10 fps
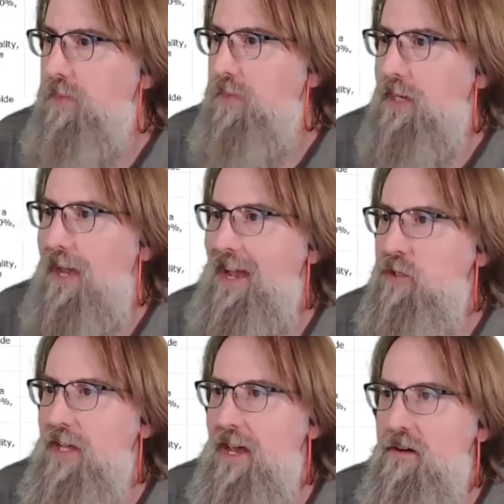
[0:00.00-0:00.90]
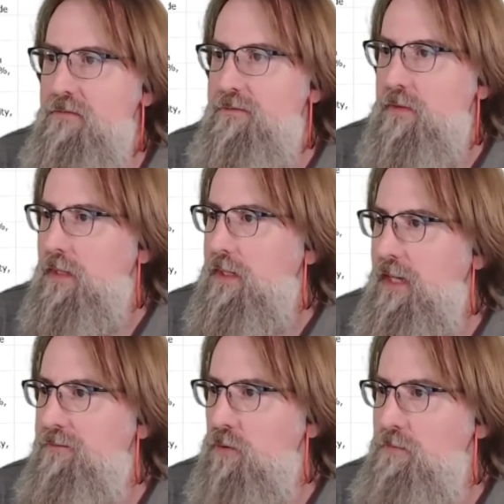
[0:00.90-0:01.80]
I actually have
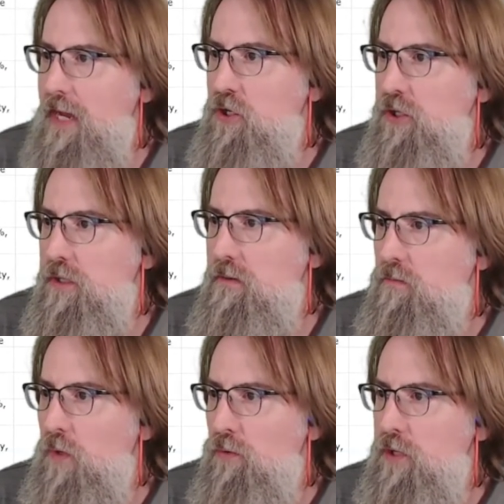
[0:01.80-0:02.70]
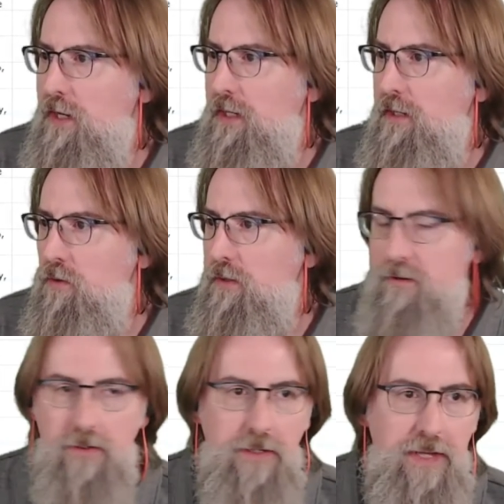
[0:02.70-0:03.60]
information. We were talking earlier
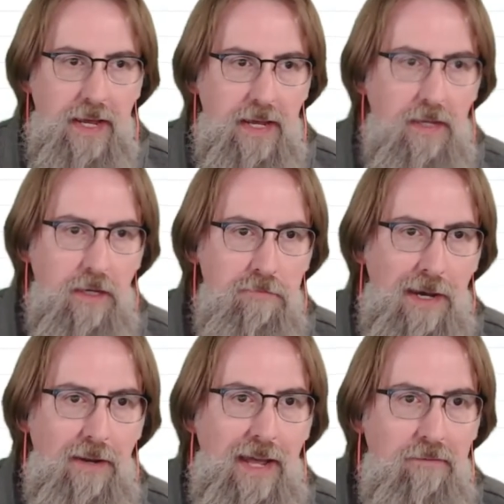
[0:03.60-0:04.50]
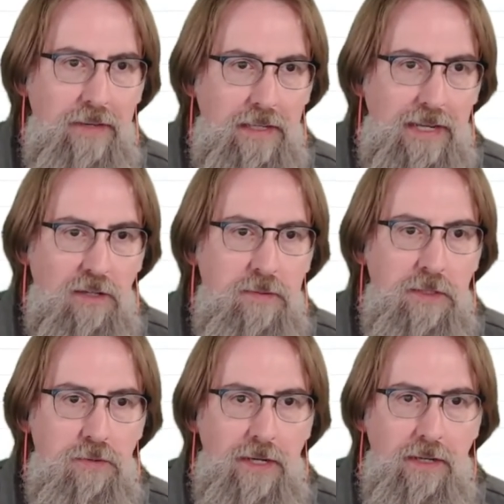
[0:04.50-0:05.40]
in the day about having announcements
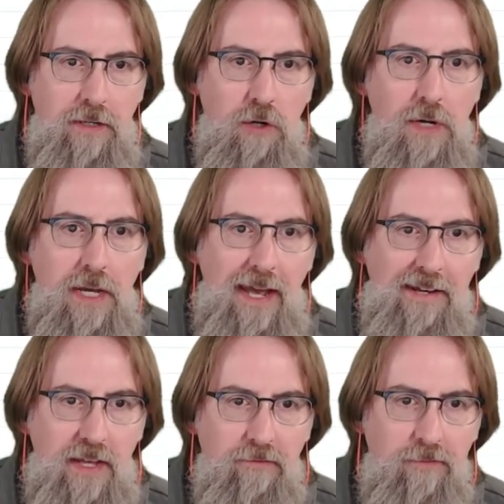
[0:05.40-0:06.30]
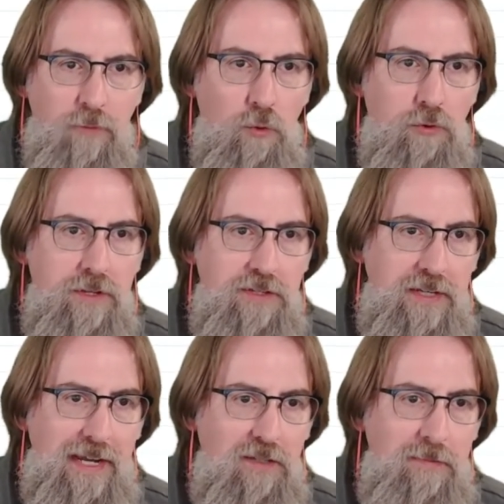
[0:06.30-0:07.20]
ready to go. I actually have a folder that's
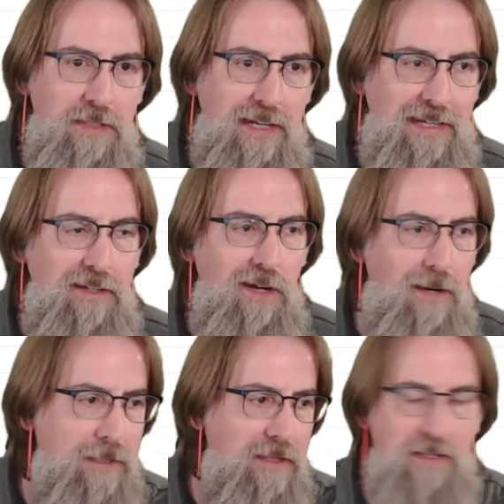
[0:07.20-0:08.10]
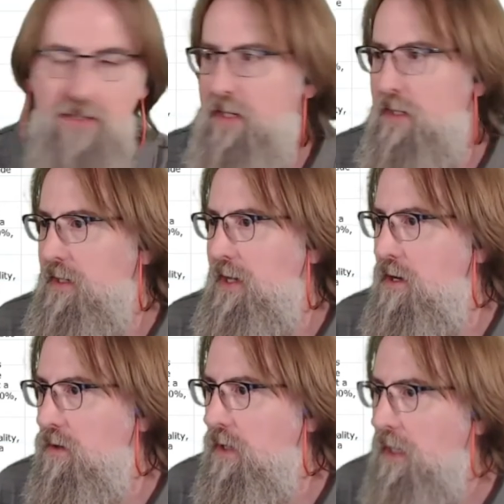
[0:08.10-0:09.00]
announcements, and I can copy these in and out.